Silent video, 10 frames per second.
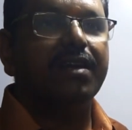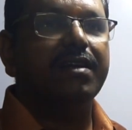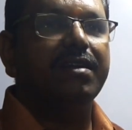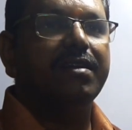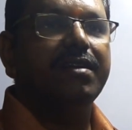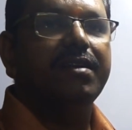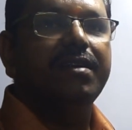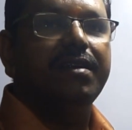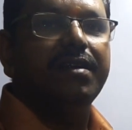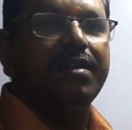they are
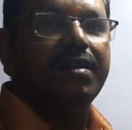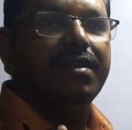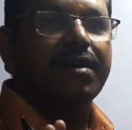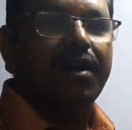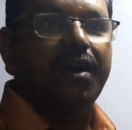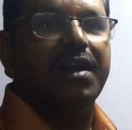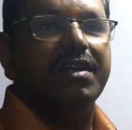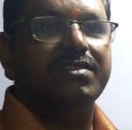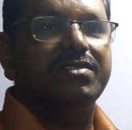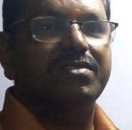
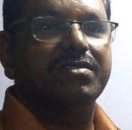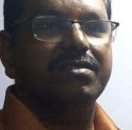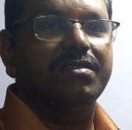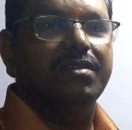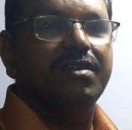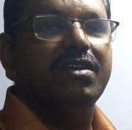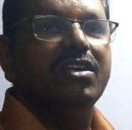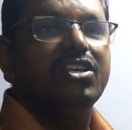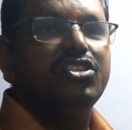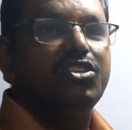called as
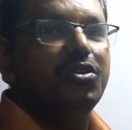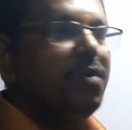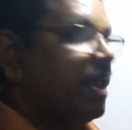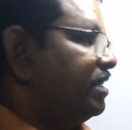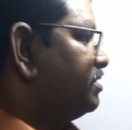skew